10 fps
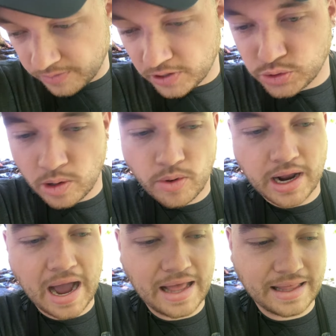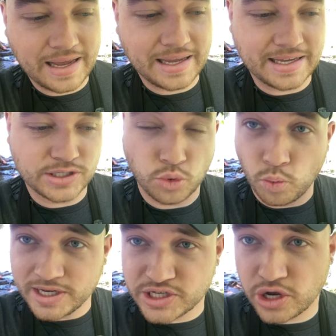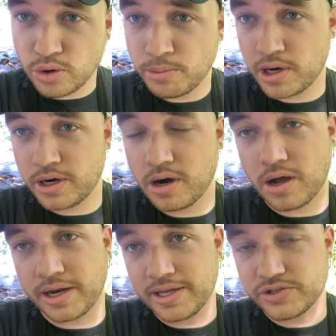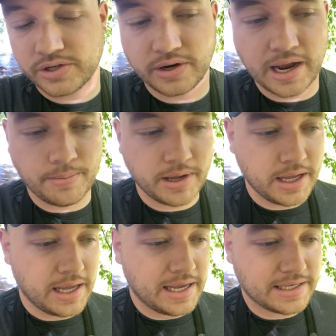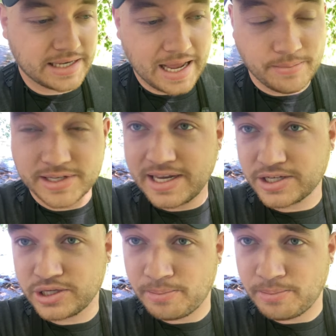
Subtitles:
first one I want to highlight is Wisco Birder on Instagram. His name is Dexter